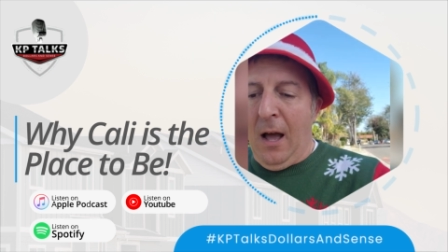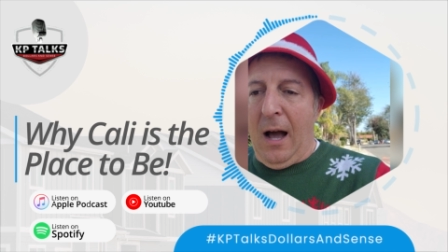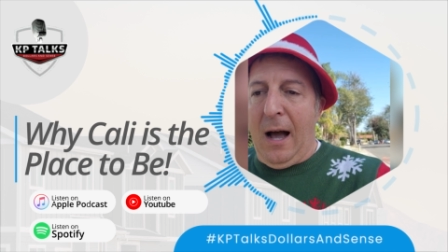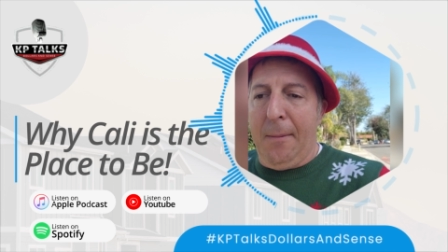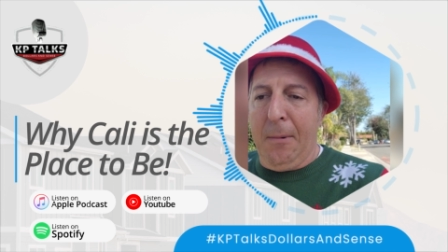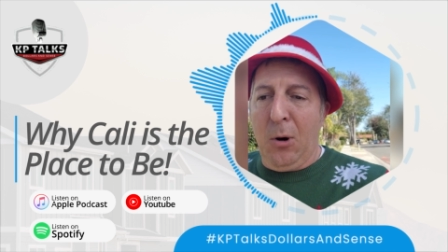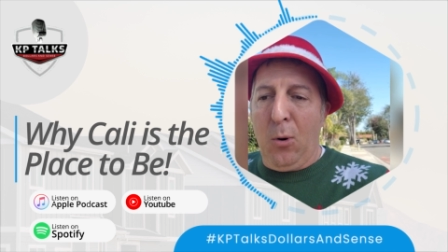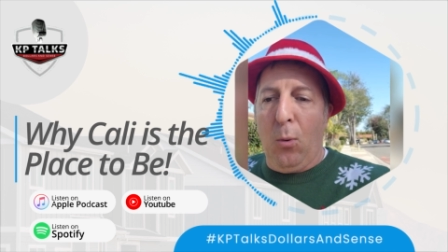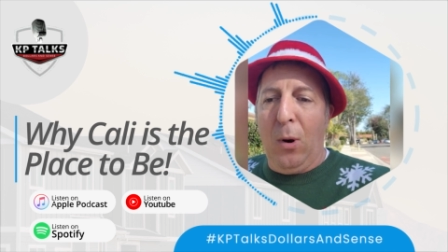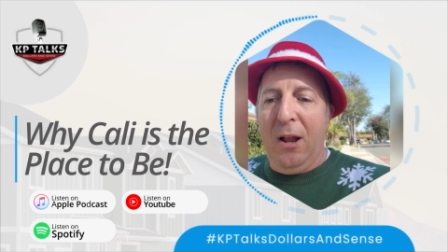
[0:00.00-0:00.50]

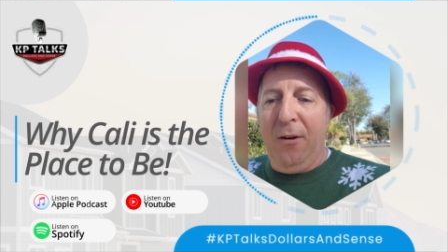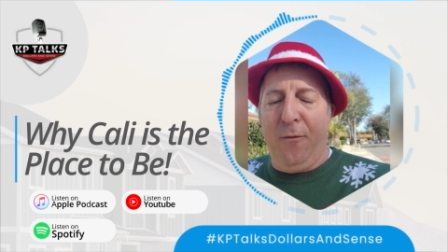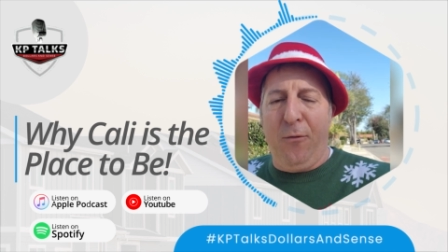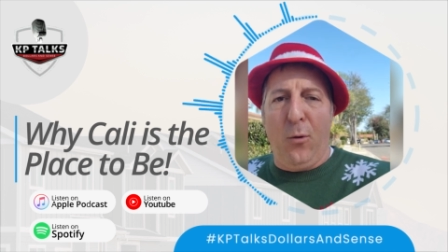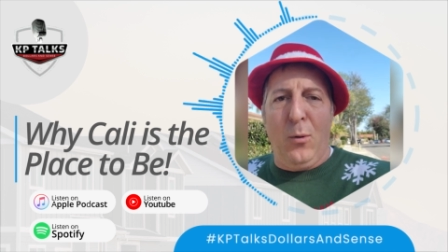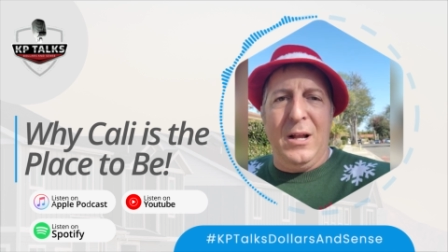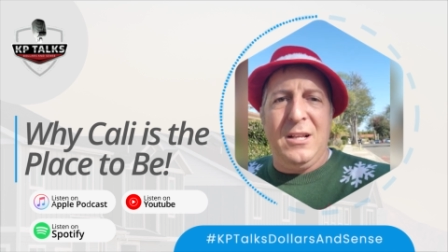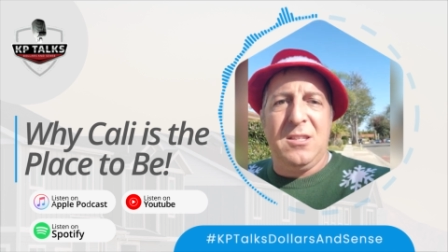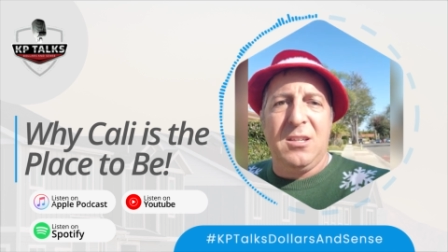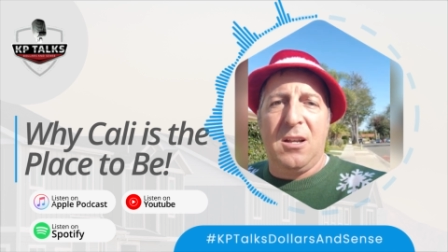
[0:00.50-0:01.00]
I'm going to wait
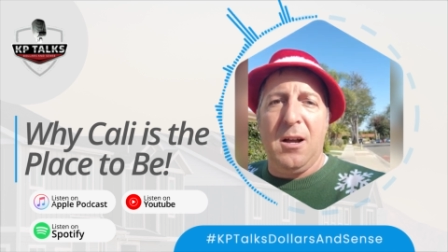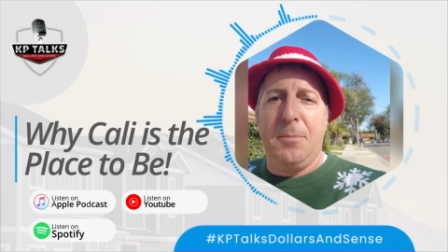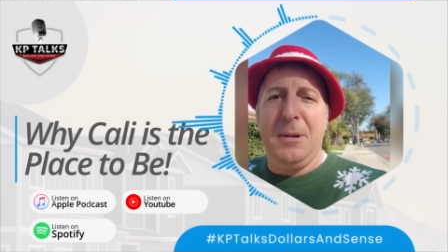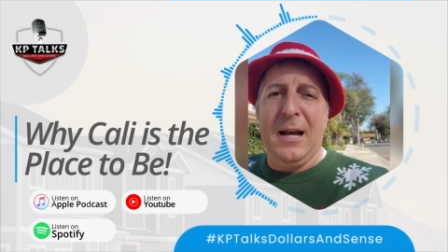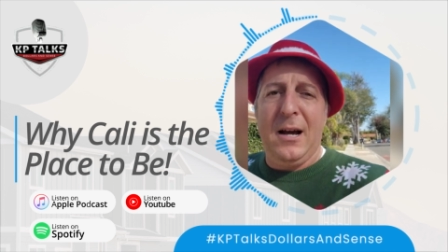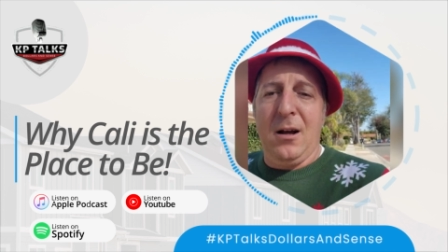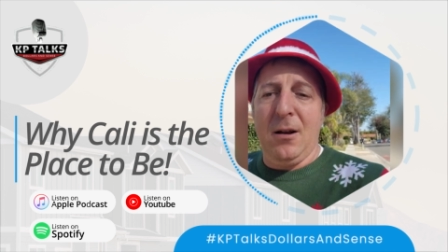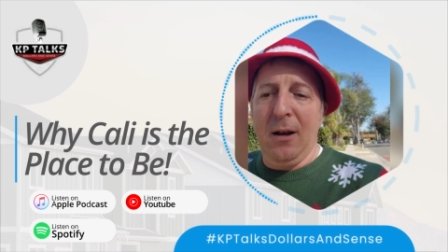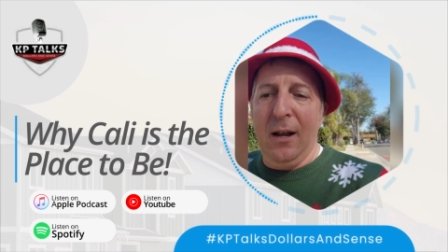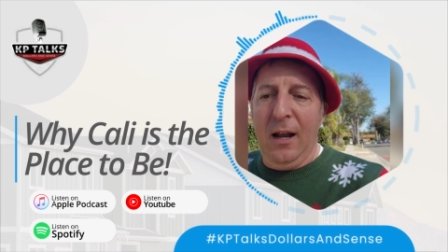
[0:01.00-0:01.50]
for rates to come
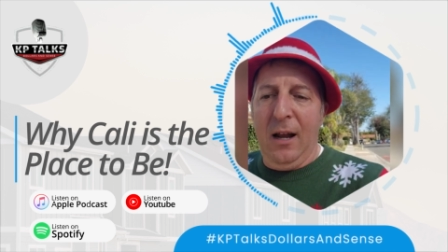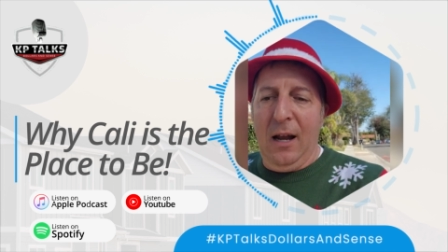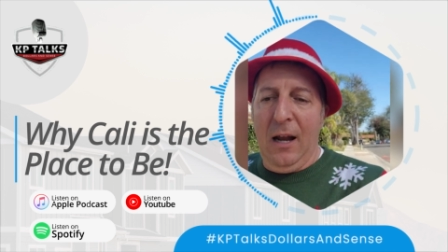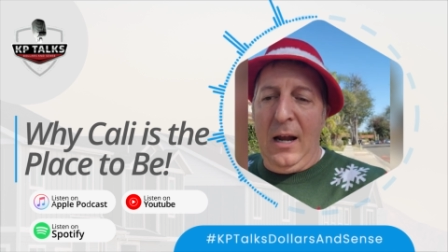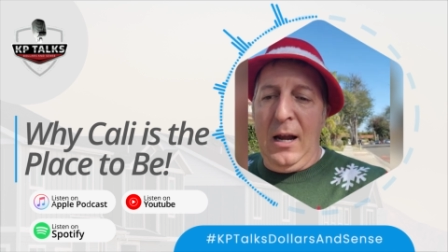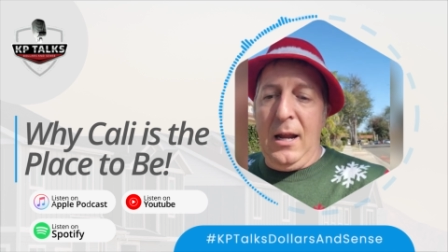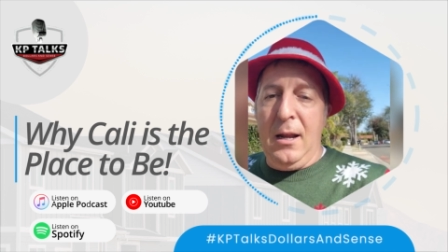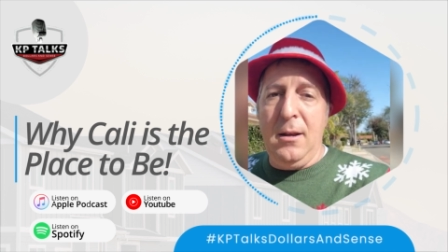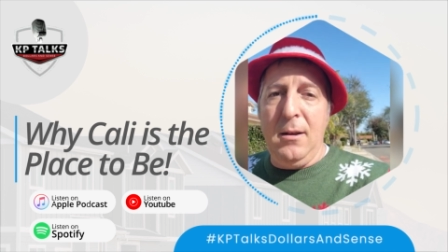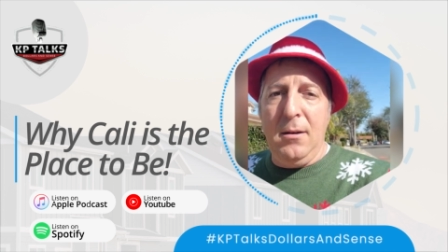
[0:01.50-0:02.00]
down.
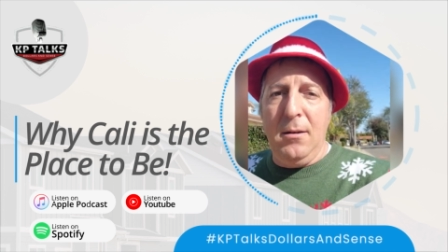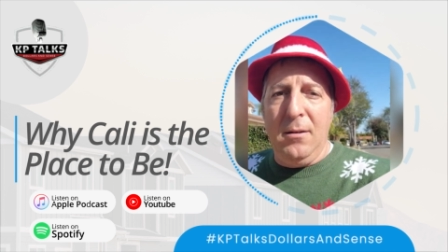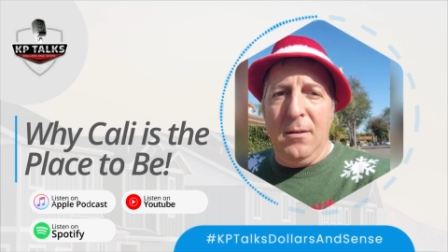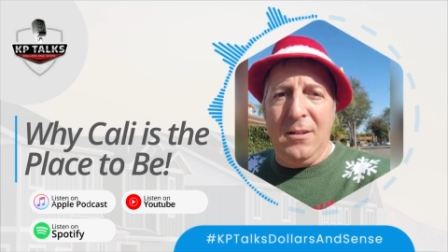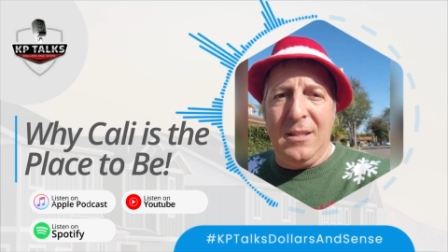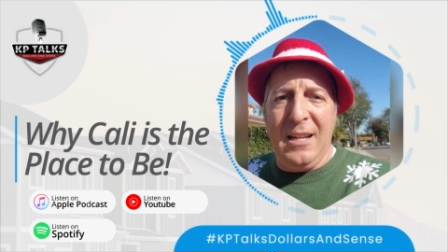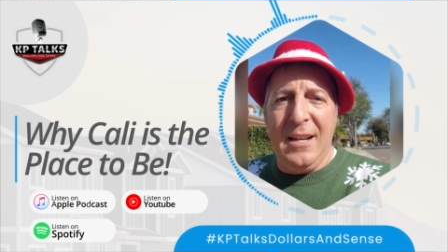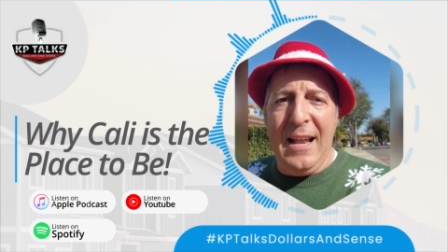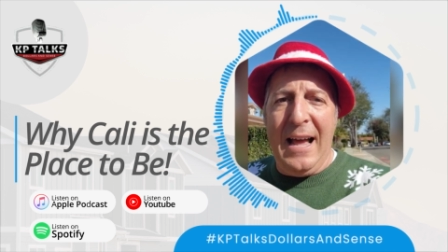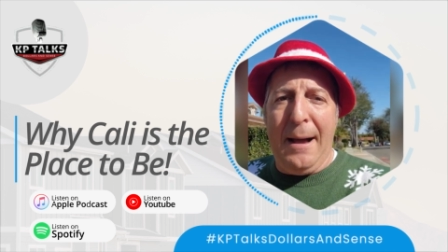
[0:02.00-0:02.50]
And eh,
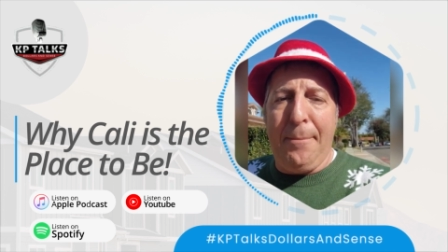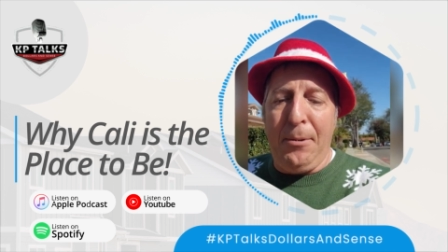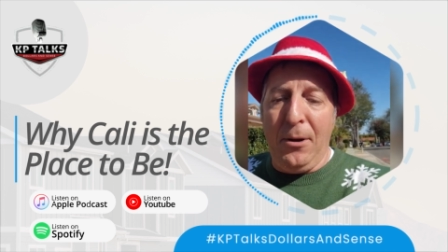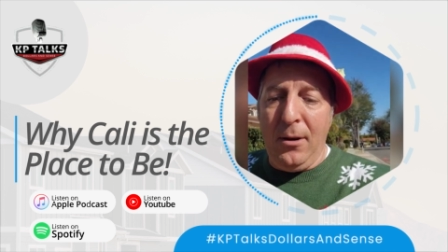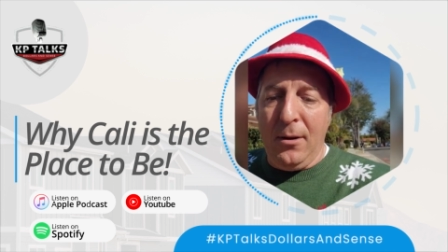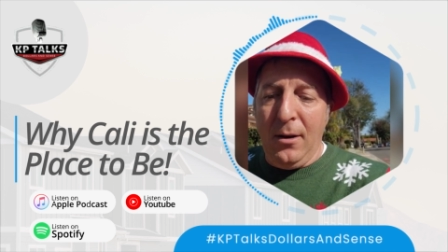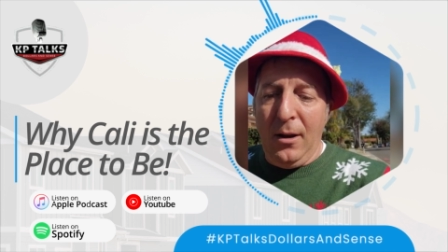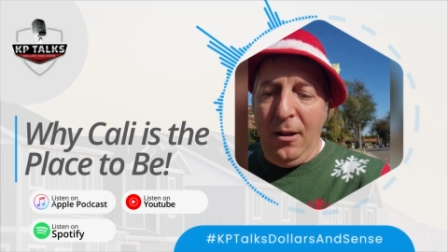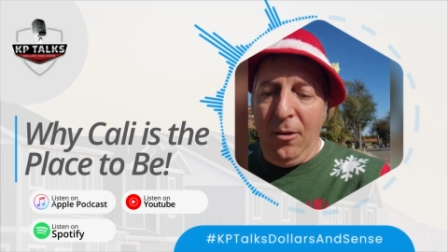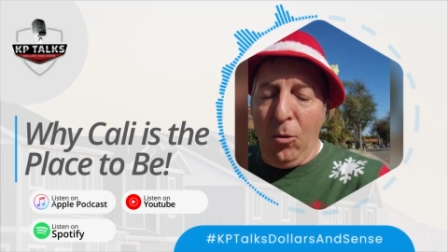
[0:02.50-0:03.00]
didn't happen.
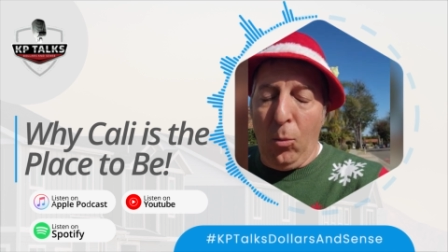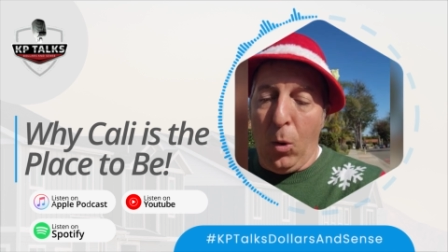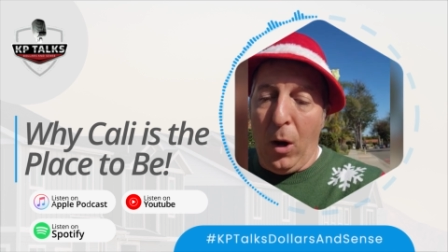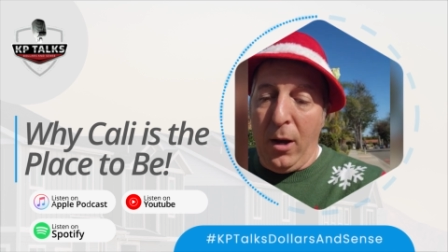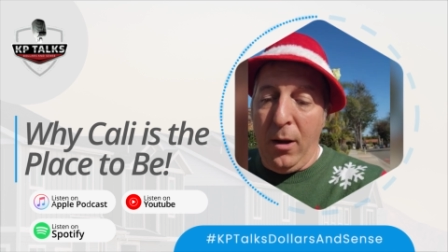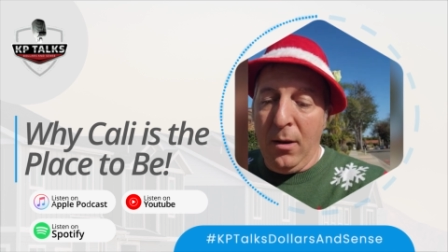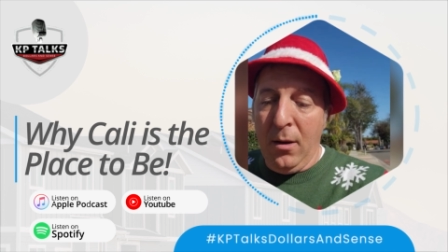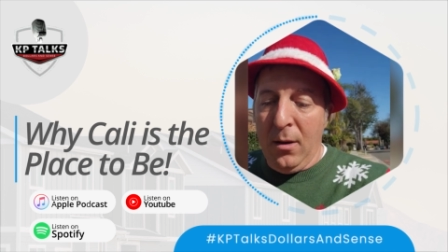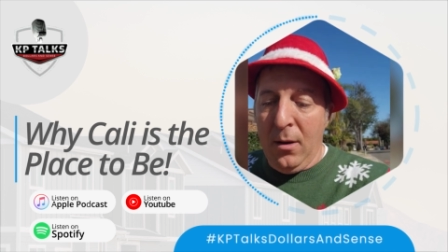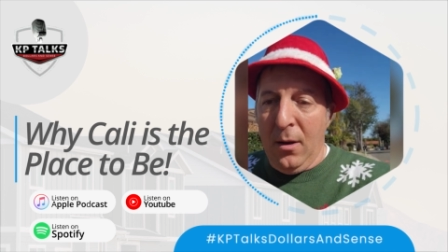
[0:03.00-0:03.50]
Either
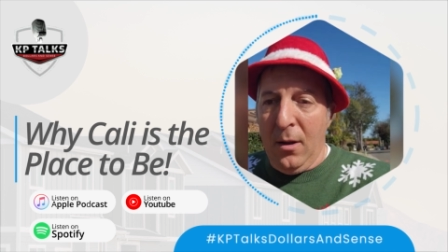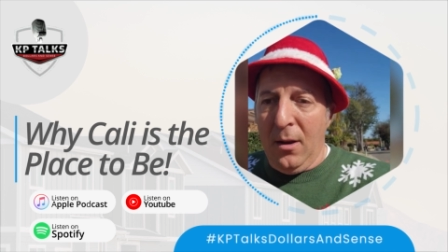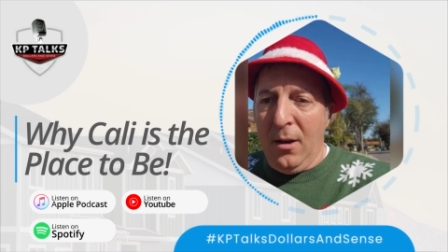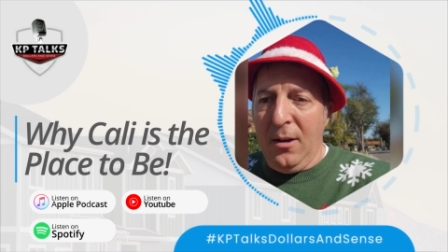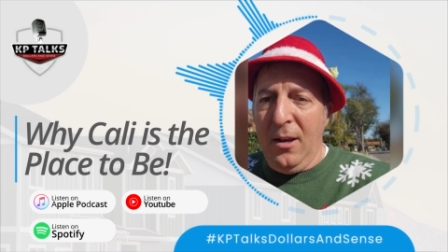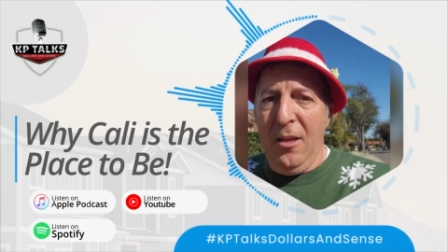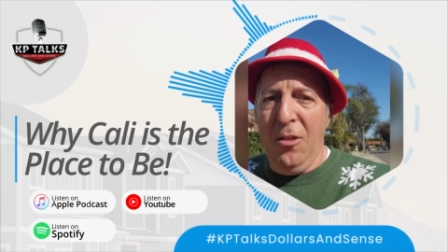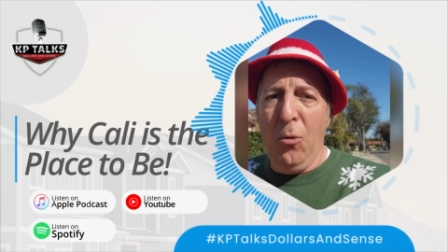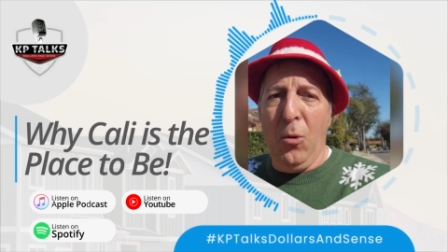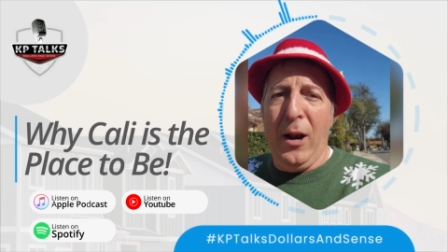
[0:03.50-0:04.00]
one.
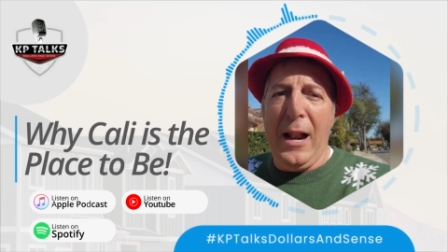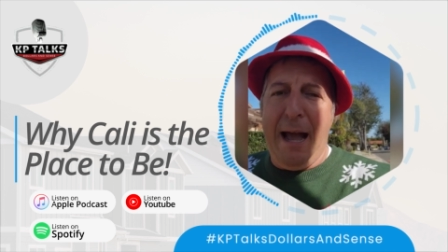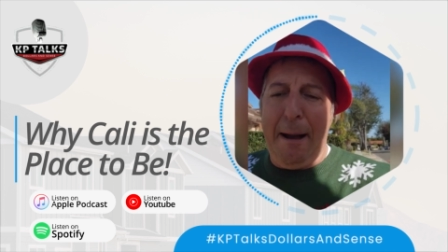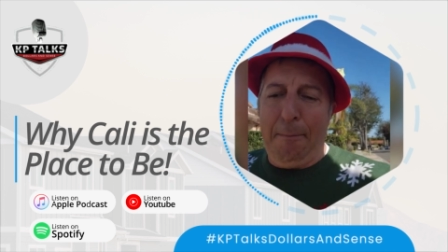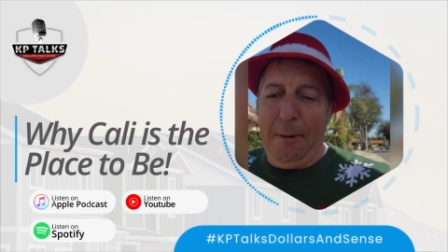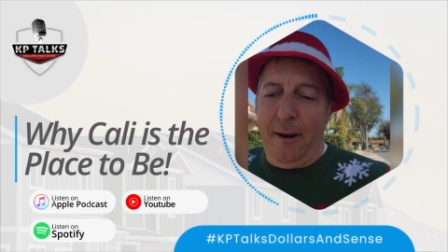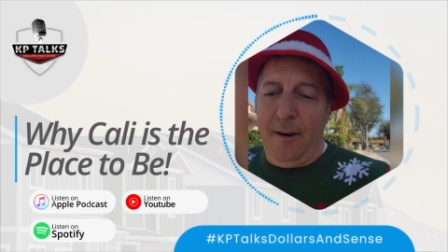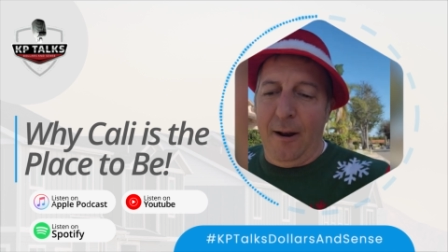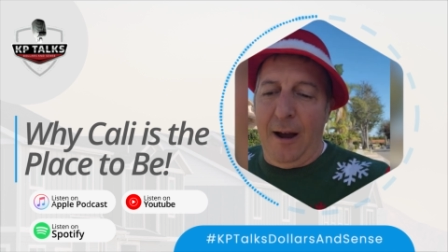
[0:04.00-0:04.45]
Neither one happened.